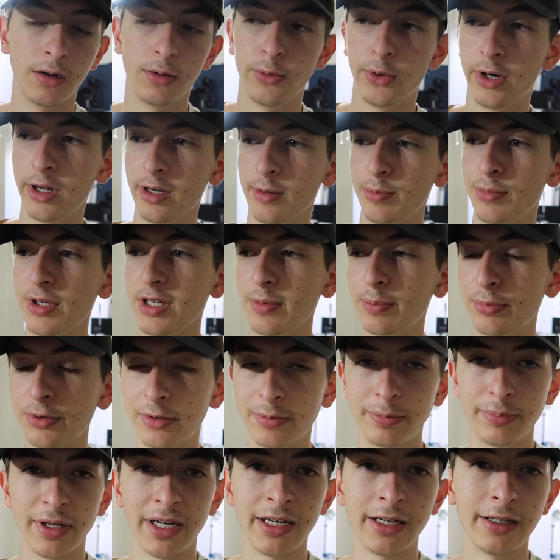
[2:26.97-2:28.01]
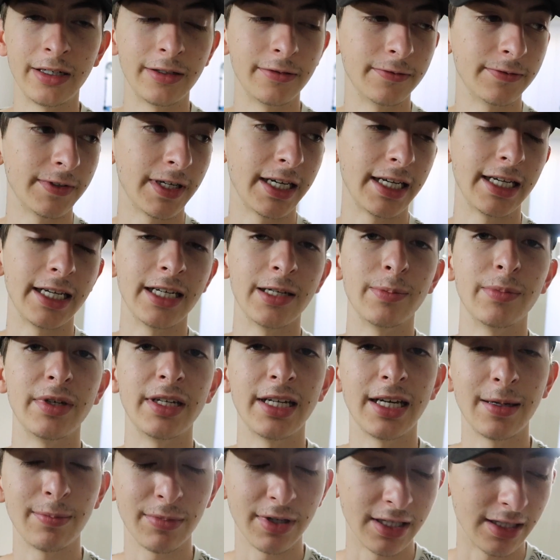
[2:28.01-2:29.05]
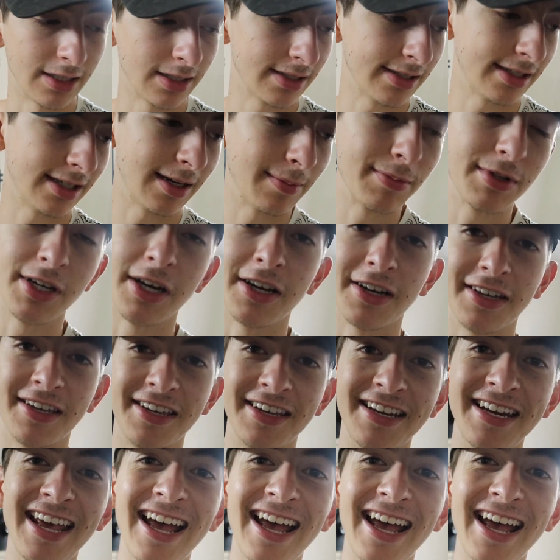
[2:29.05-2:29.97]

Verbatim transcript: want to be prepared if I am, and I'm gonna stop talking.